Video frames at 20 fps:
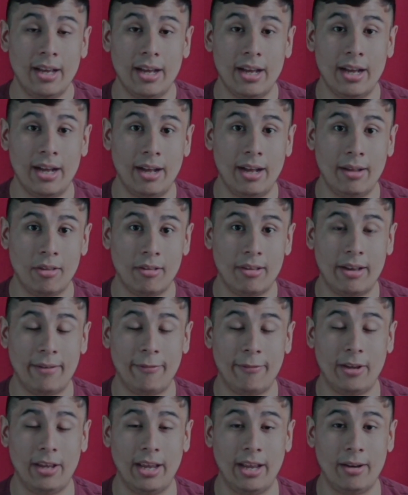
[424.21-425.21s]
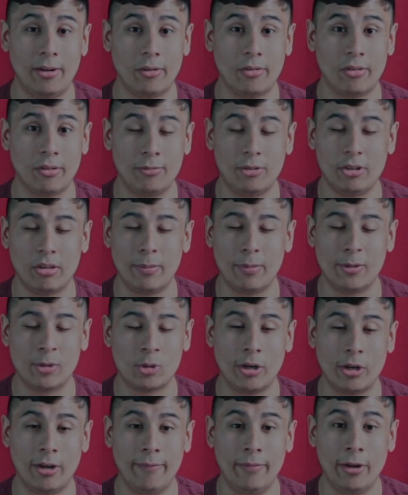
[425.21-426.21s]
So definitely, and also just a
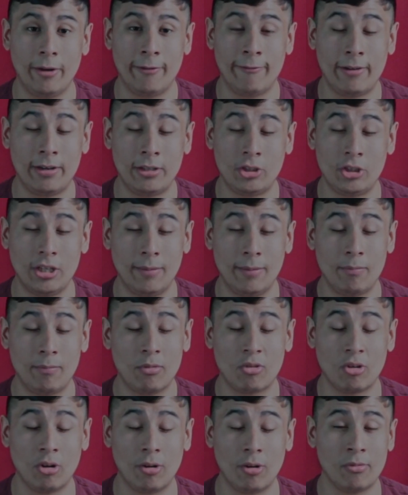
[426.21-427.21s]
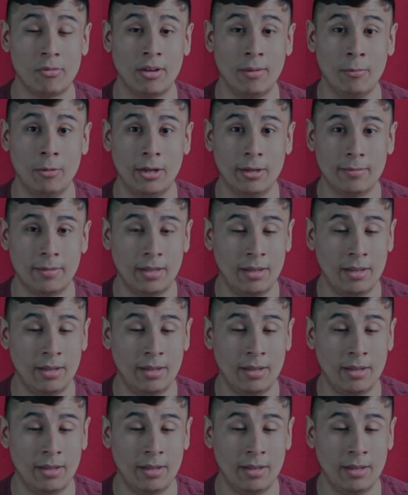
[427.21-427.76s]
betrayal of their friendship somewhat,